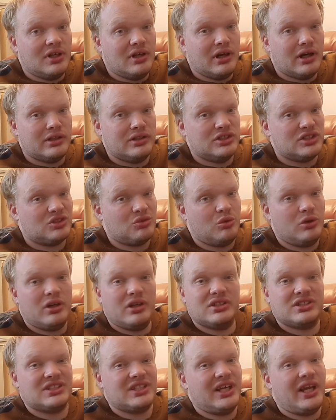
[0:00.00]
I just want to
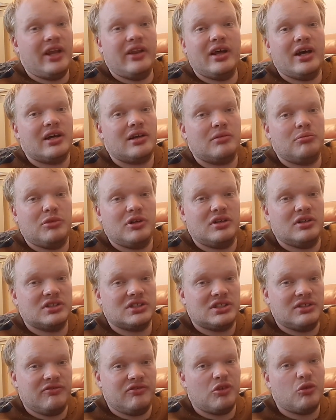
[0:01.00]
say that because
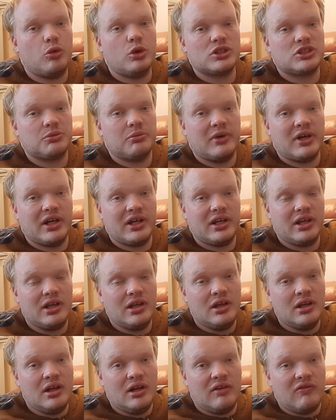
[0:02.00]
if you watch my
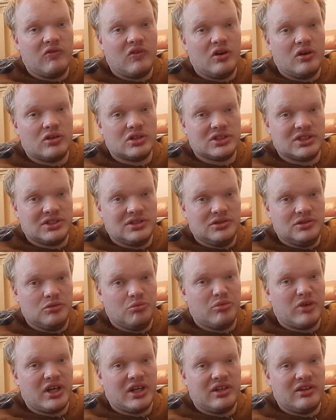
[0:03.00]
vlogs, you
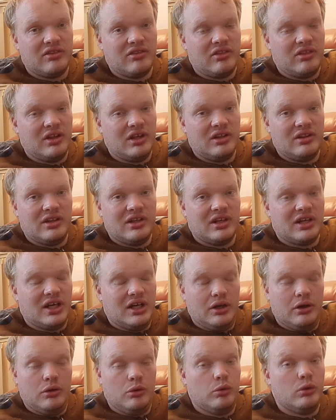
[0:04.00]
might think that I
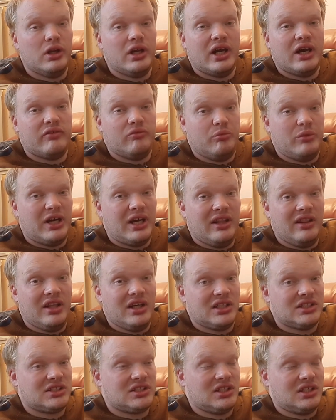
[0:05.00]
only have bad
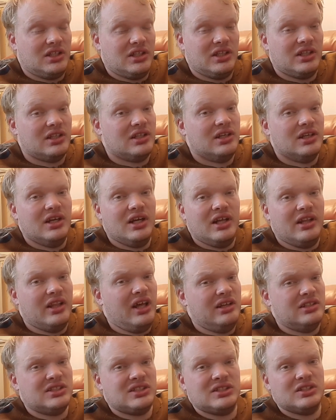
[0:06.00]
days, and
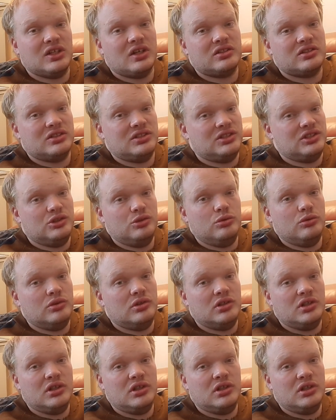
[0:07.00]
that is not true.